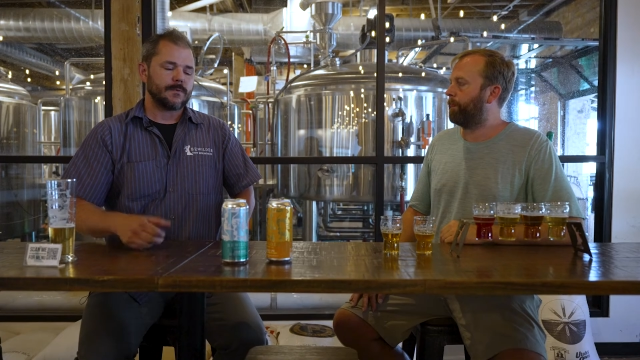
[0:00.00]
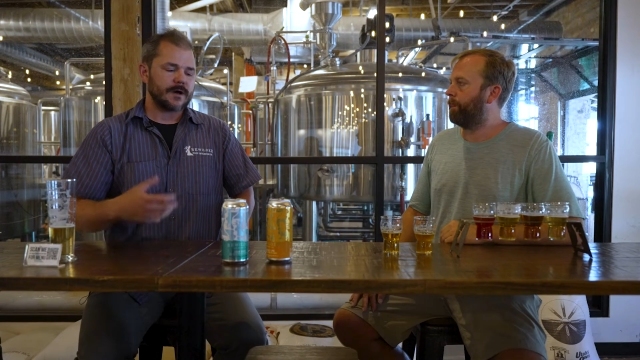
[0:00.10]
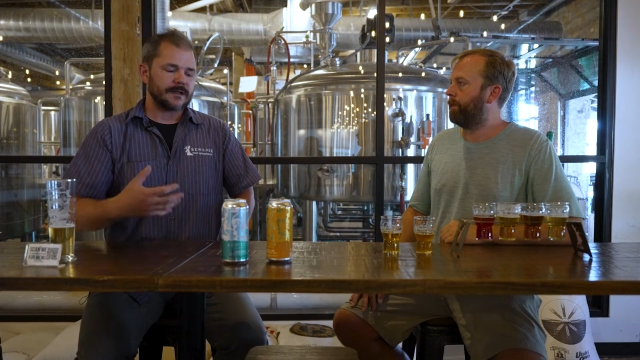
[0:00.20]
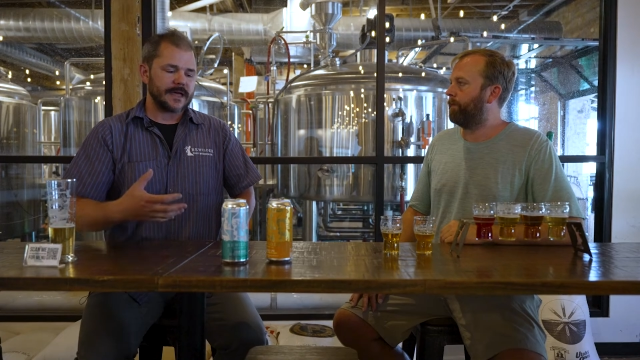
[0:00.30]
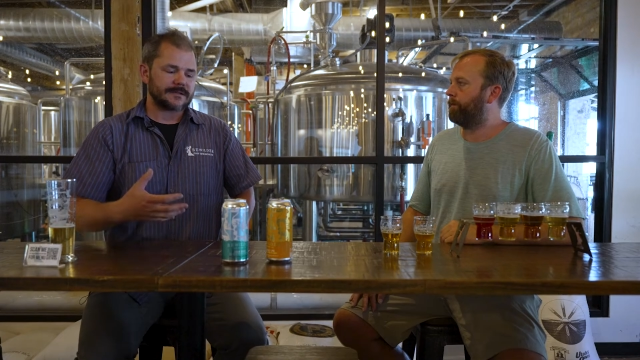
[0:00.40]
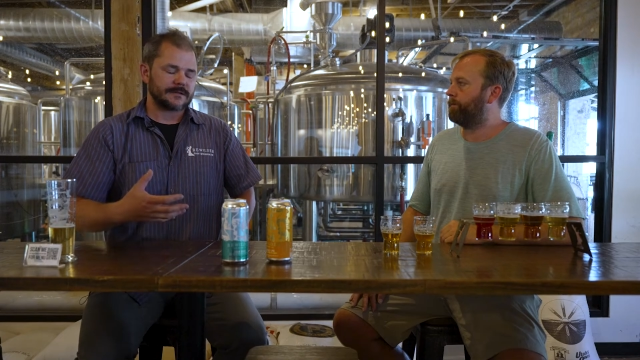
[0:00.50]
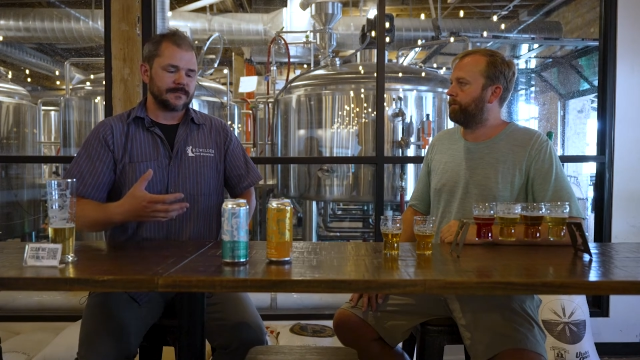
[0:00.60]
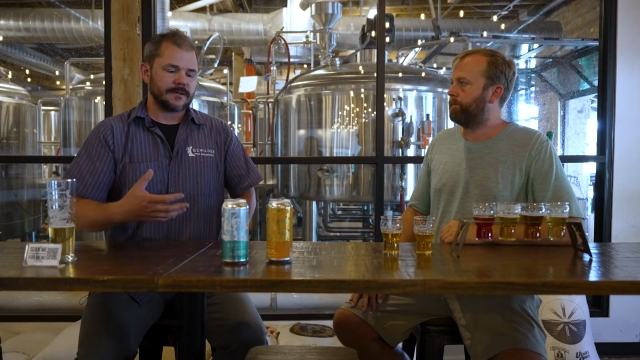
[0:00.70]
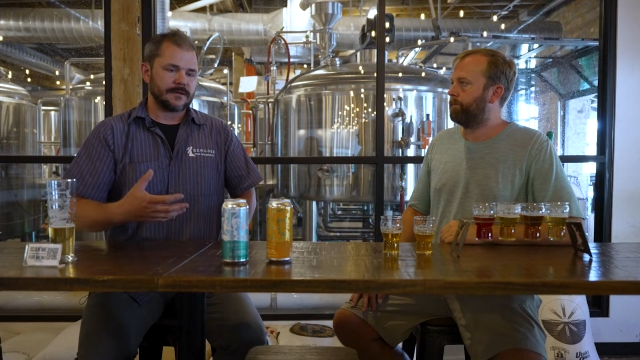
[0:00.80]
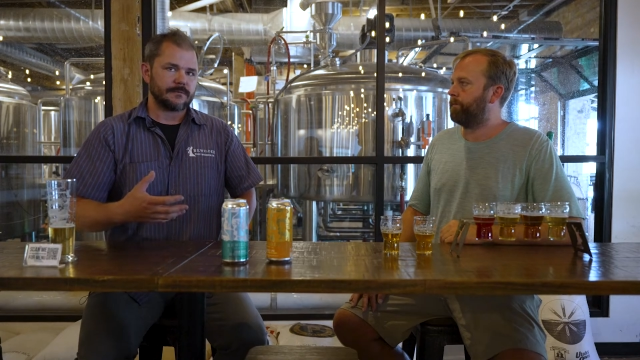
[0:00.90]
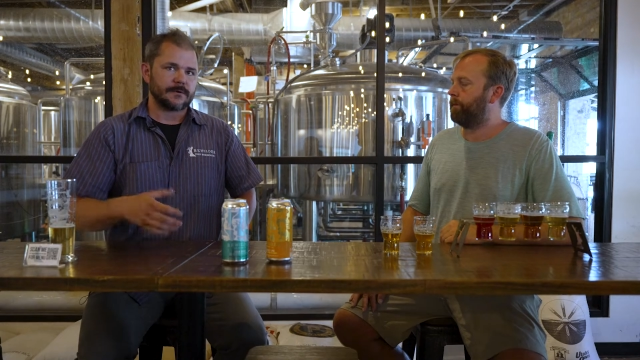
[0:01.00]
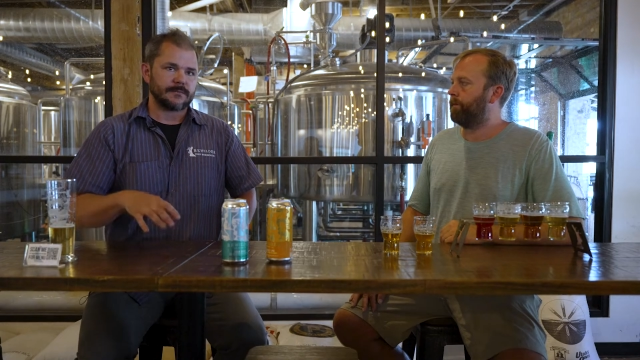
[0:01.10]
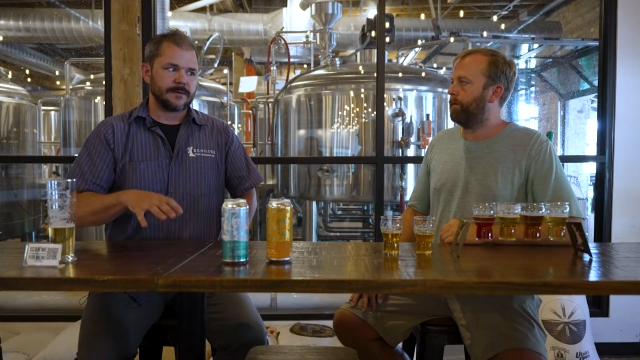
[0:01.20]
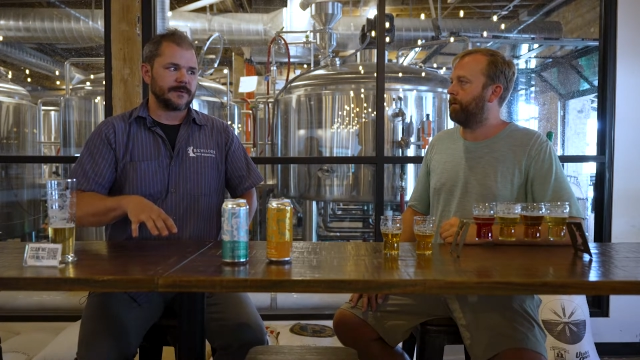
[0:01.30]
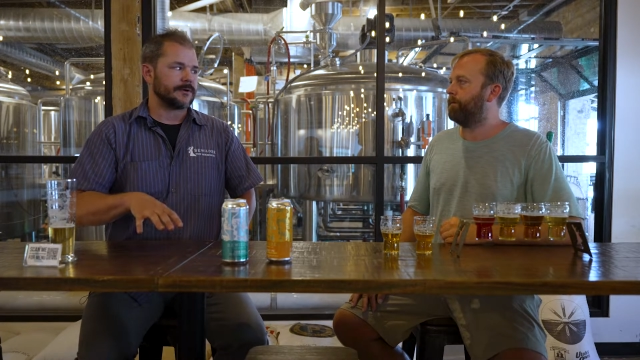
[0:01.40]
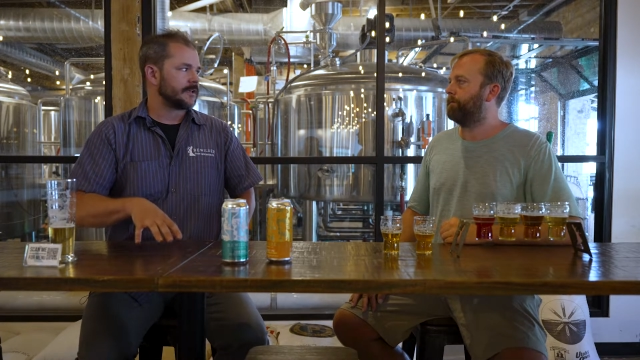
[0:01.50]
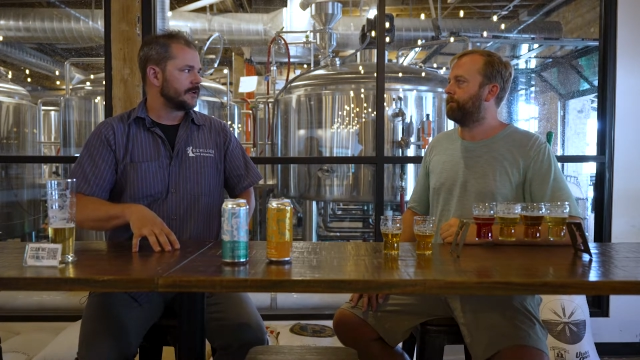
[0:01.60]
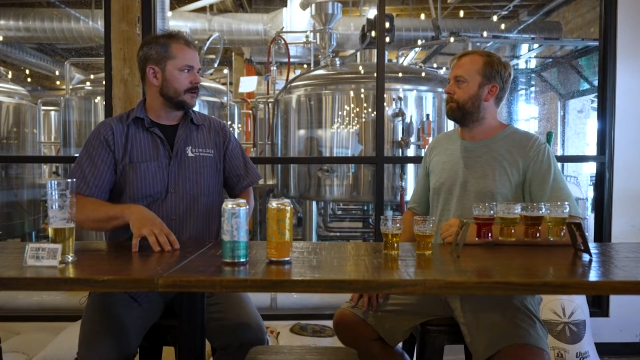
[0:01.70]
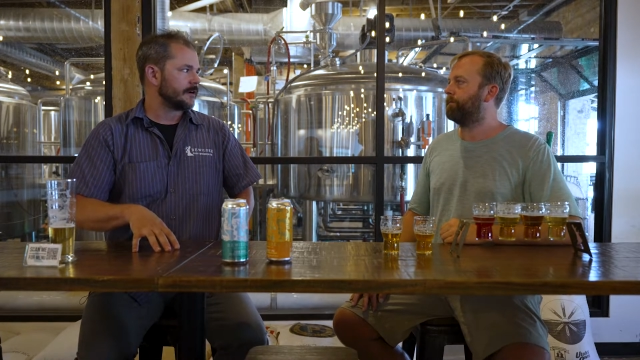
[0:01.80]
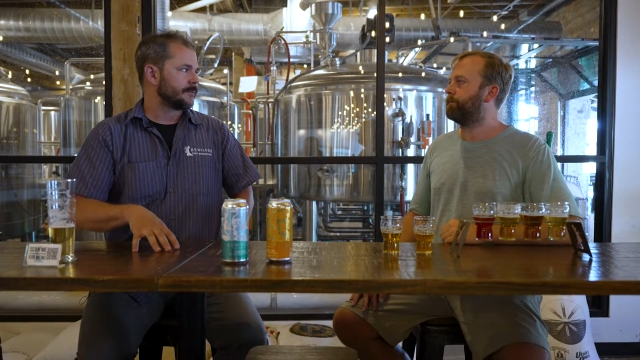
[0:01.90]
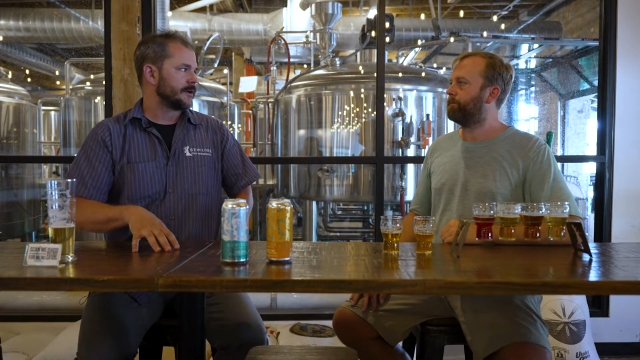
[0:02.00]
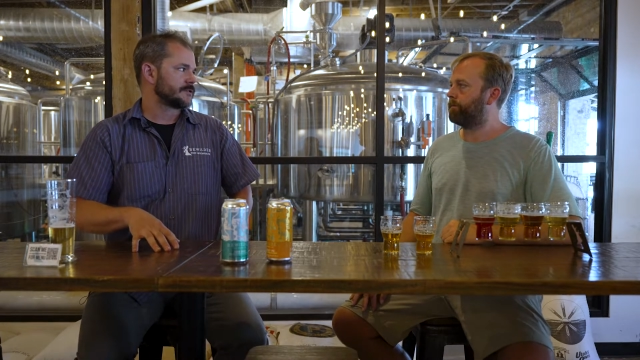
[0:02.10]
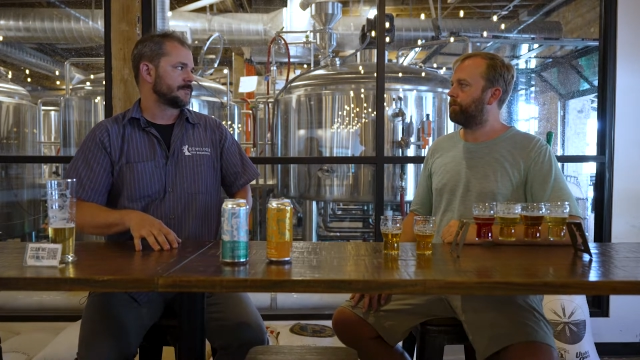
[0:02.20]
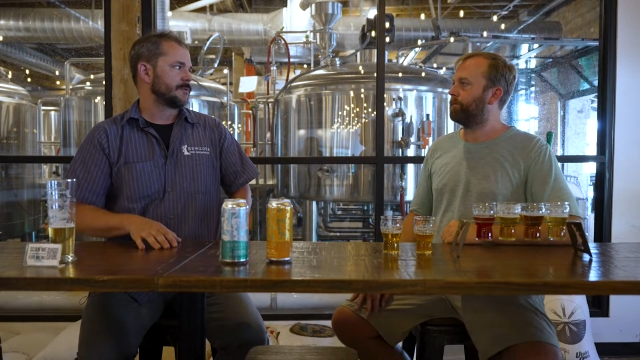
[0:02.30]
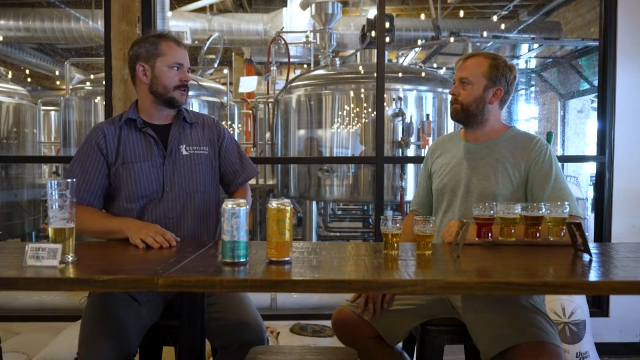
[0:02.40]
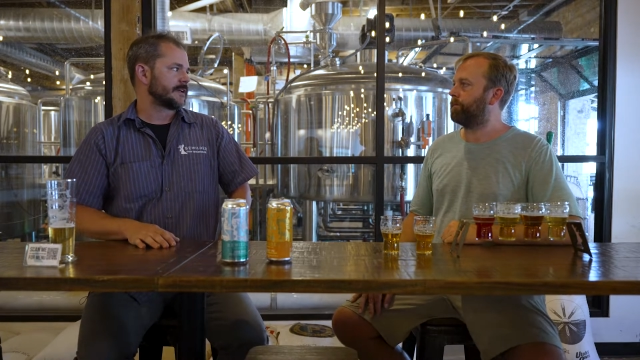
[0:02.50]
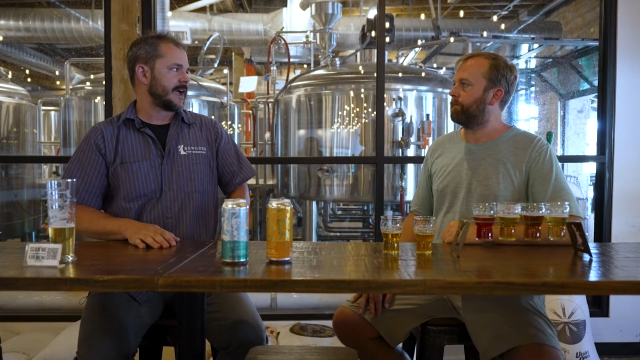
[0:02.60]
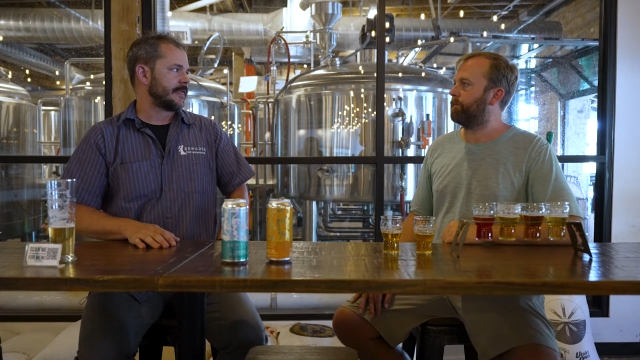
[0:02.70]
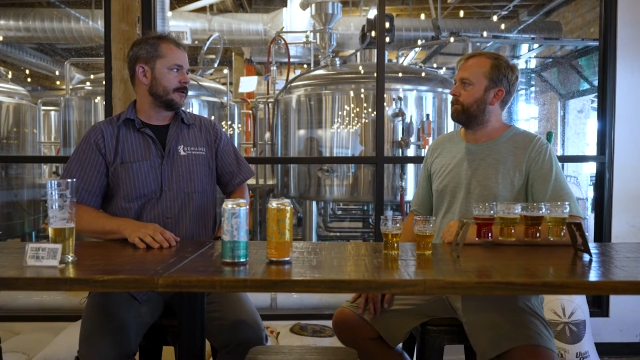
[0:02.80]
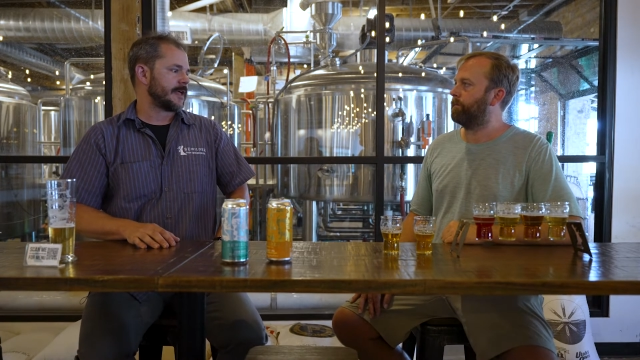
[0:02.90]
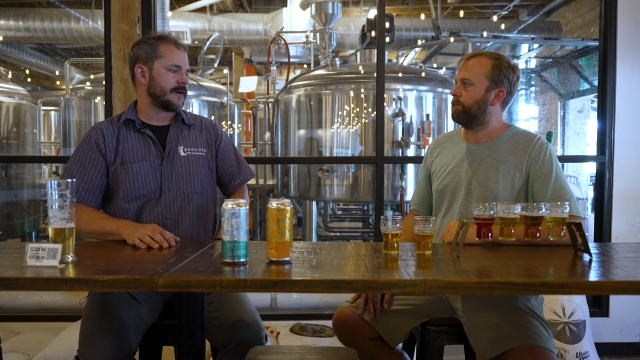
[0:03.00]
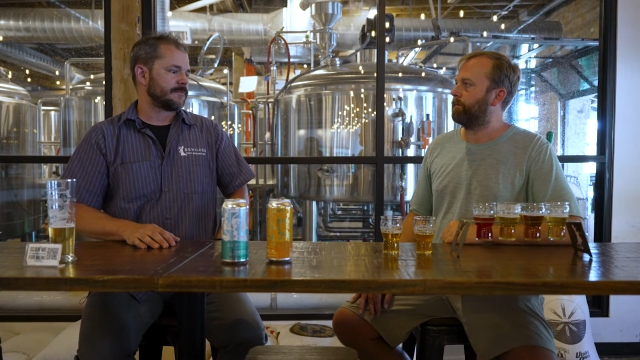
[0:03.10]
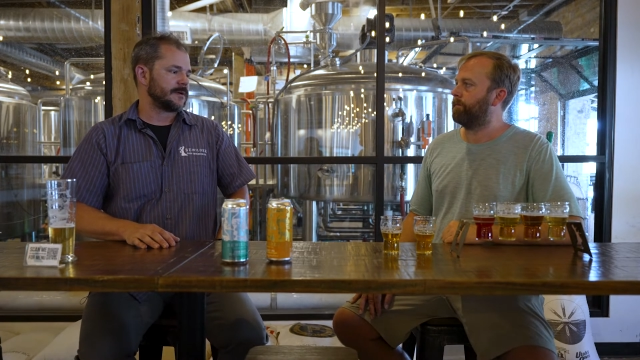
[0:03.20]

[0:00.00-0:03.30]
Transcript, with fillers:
Speaker 1: wanted that to be what we built here, a place where people could gather and have